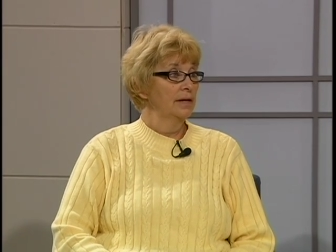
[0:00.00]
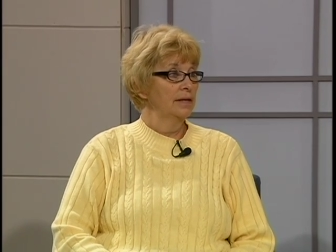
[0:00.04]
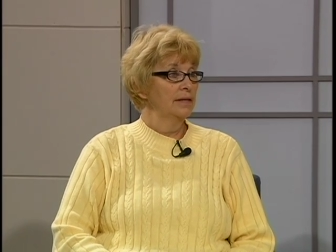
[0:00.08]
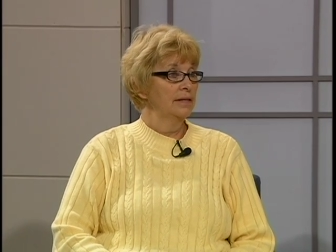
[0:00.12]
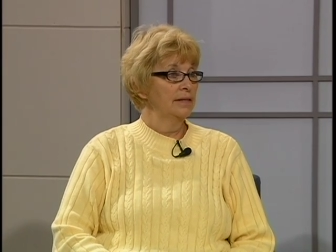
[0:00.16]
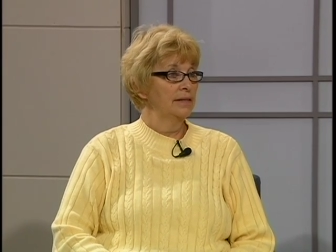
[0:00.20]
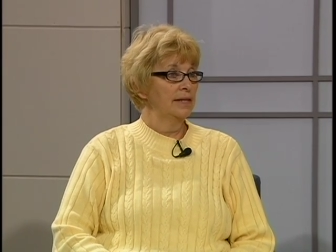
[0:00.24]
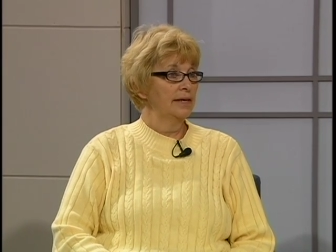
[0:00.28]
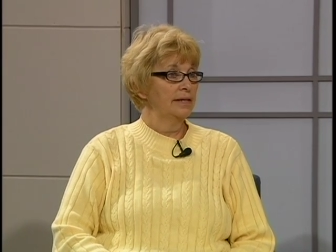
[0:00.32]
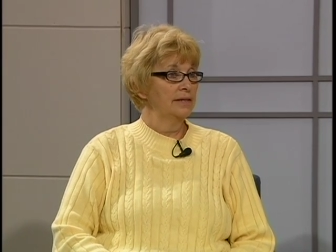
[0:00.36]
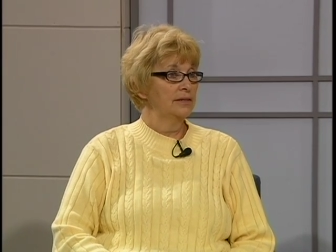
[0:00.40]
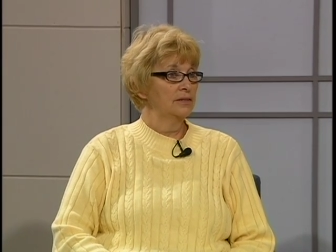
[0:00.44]

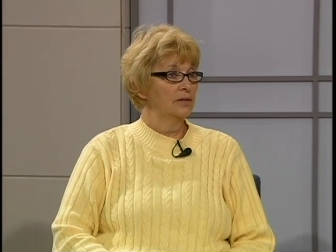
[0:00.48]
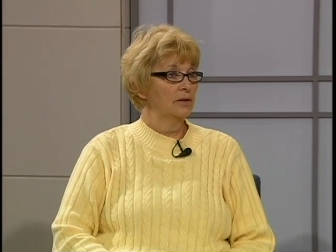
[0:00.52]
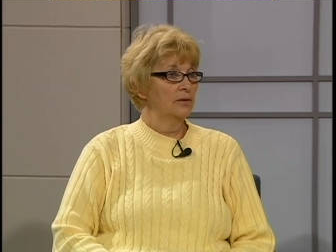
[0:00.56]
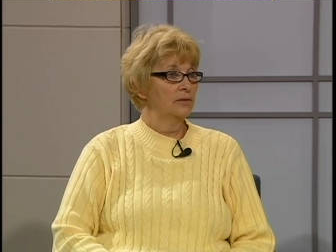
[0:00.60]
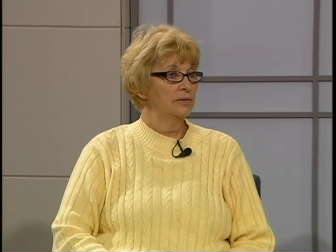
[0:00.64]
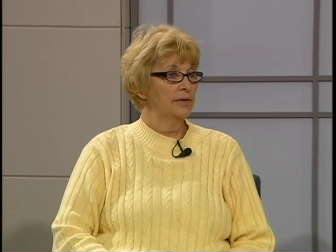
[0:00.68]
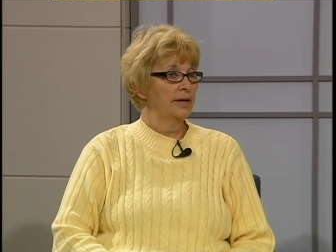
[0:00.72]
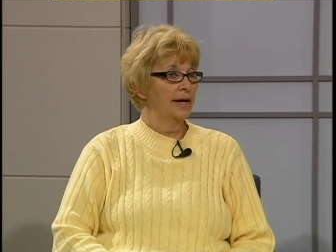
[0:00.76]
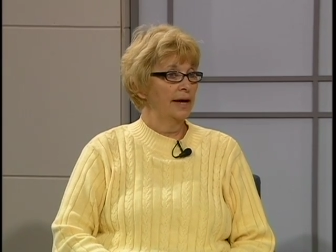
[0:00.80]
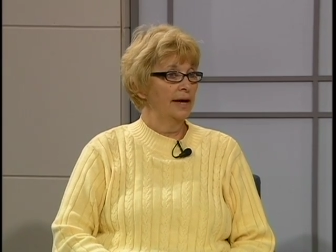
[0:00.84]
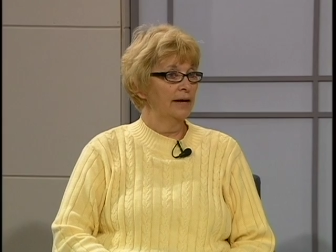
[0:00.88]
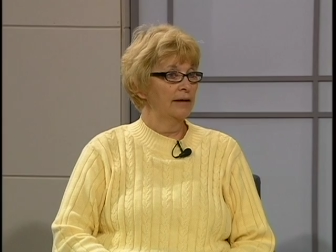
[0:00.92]
They don't
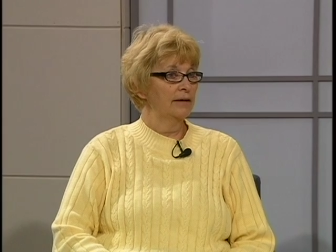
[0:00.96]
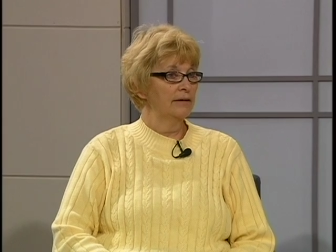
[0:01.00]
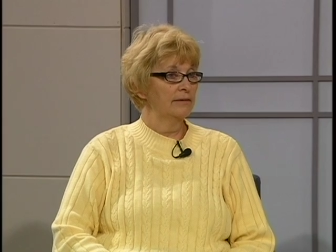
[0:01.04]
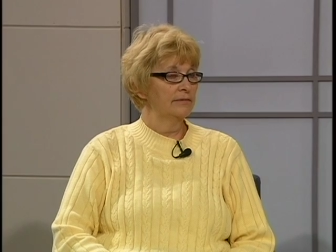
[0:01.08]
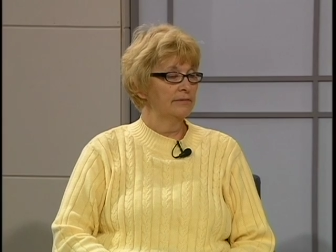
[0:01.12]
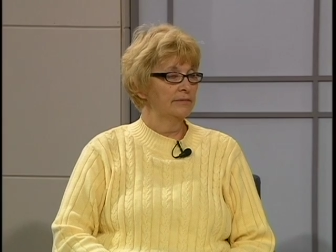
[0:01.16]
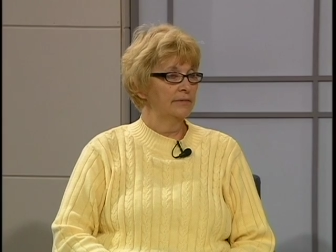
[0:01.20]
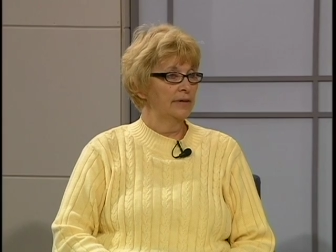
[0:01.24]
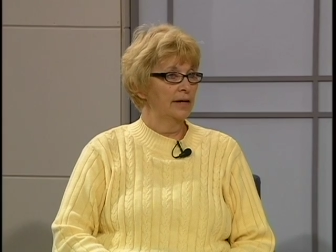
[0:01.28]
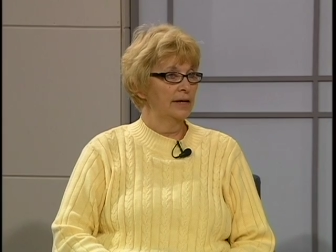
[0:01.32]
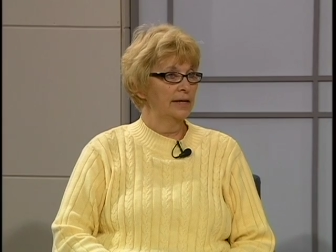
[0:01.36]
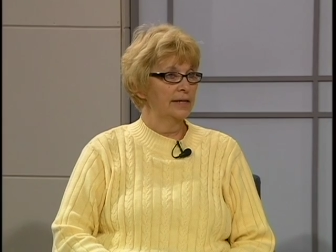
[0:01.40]

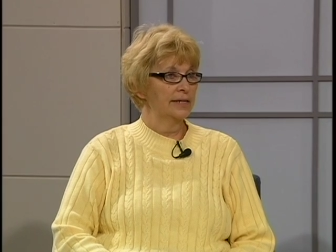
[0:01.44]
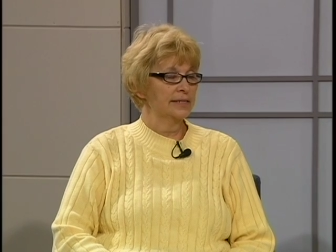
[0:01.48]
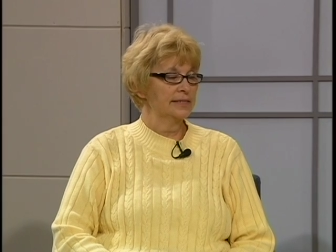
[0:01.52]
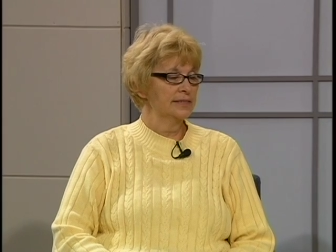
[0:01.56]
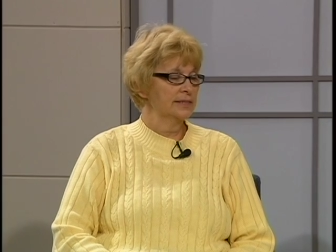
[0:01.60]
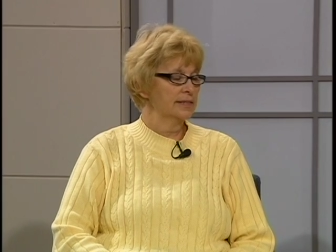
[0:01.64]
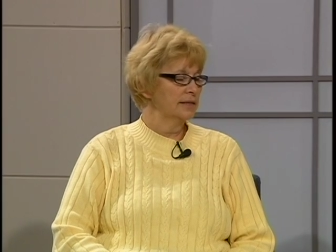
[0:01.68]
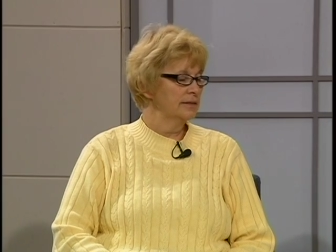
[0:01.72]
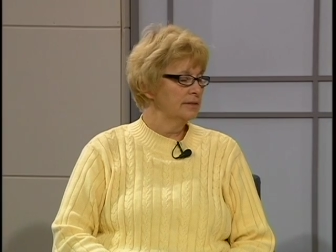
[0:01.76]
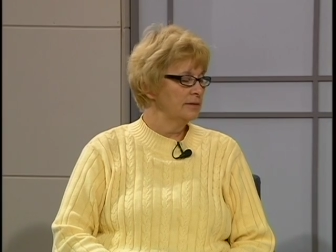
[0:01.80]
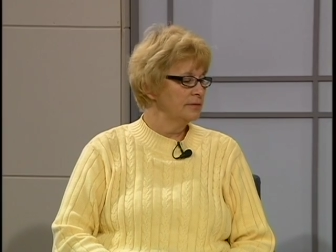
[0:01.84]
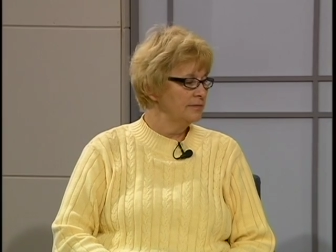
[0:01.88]
have
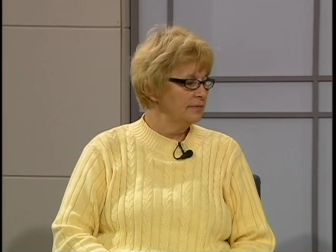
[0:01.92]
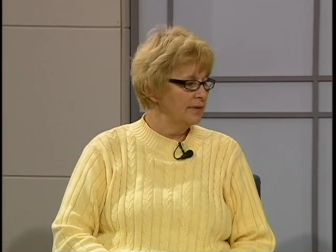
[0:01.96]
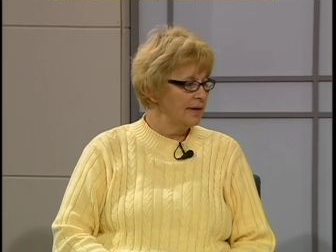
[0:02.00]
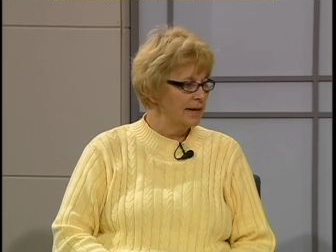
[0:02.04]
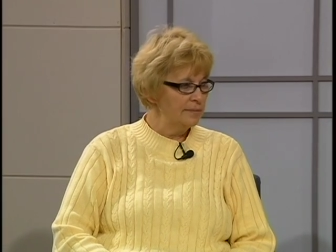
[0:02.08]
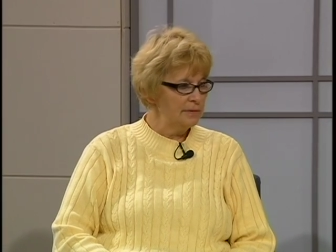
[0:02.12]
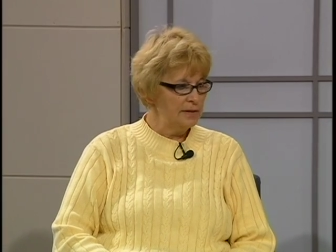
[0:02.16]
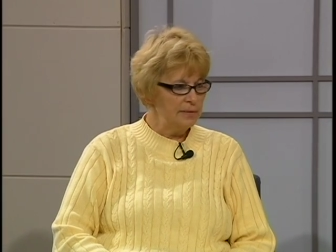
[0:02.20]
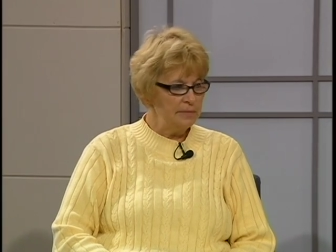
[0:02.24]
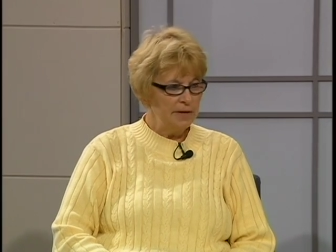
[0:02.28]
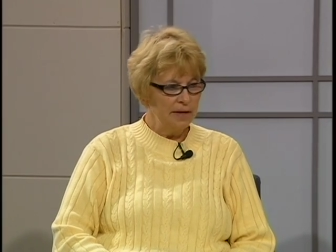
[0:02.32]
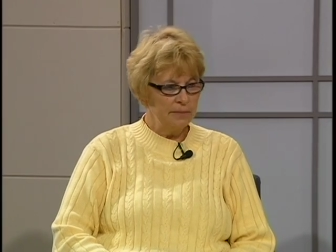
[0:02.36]
extended
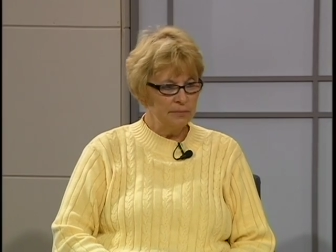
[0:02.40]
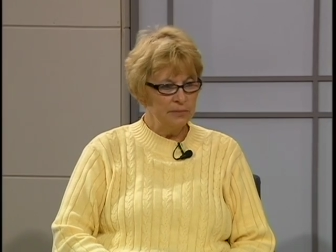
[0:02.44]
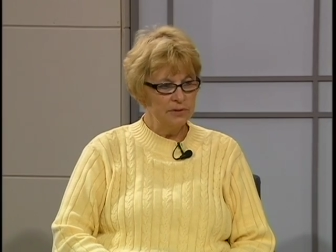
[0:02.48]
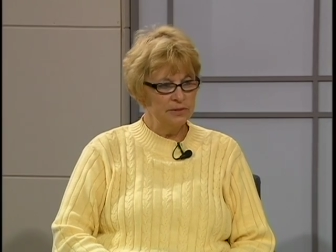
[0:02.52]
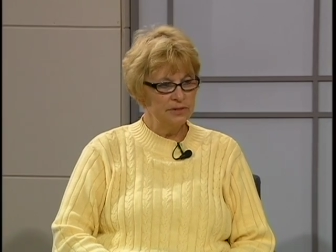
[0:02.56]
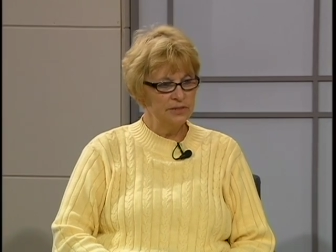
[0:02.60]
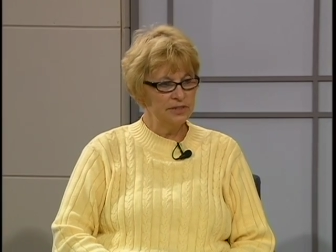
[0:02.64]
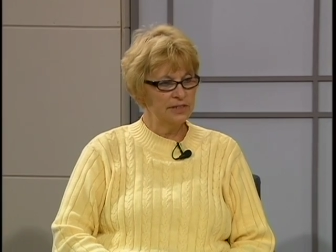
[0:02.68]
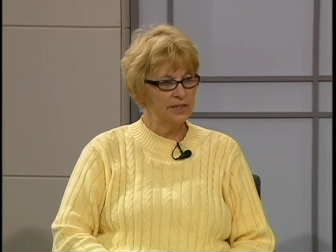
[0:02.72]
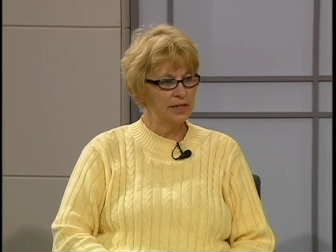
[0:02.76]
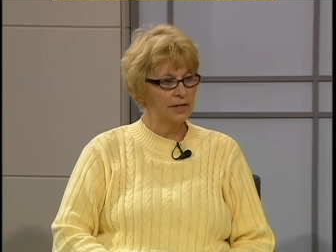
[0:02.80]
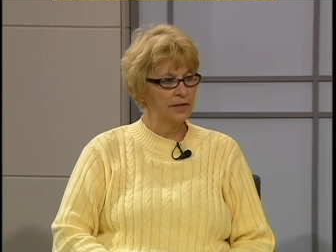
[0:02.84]
family
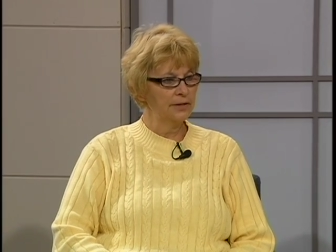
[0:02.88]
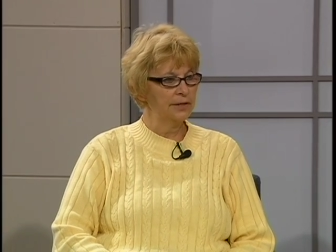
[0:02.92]
members that are